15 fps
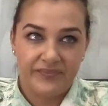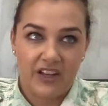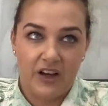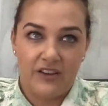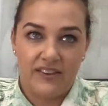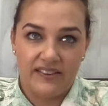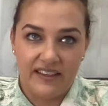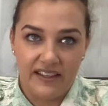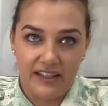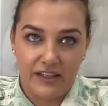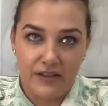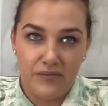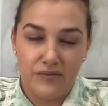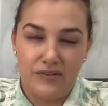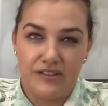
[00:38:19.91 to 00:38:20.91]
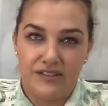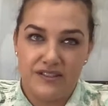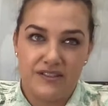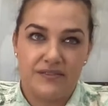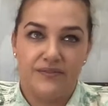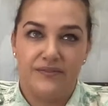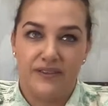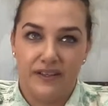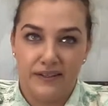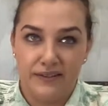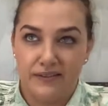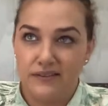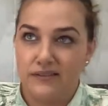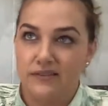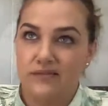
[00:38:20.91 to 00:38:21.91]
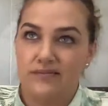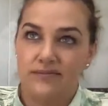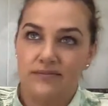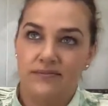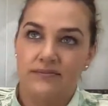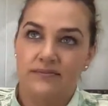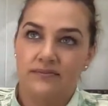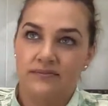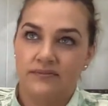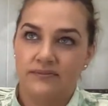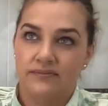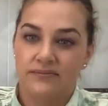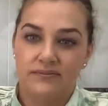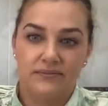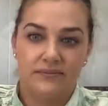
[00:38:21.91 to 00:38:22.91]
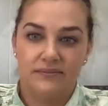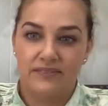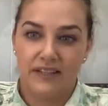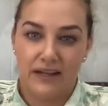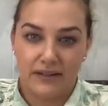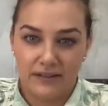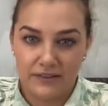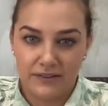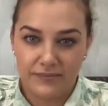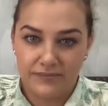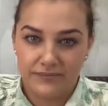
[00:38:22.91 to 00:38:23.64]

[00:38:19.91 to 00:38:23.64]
I think you would just feel yuck.